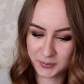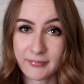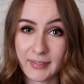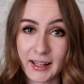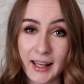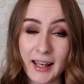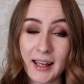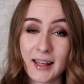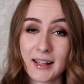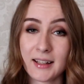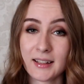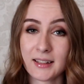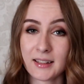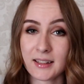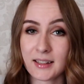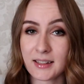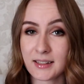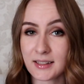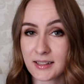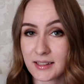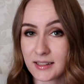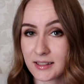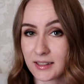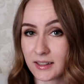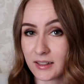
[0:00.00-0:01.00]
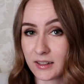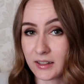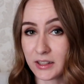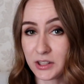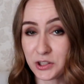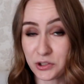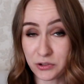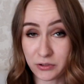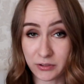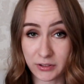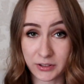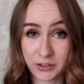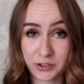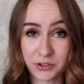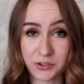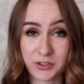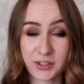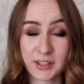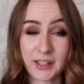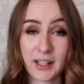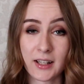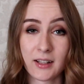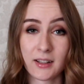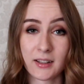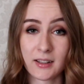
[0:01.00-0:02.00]
And it's literally
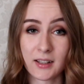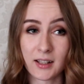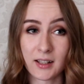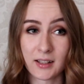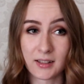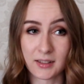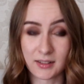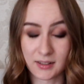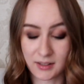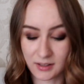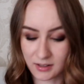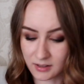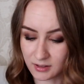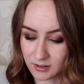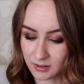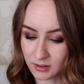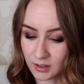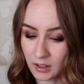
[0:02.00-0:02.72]
translated as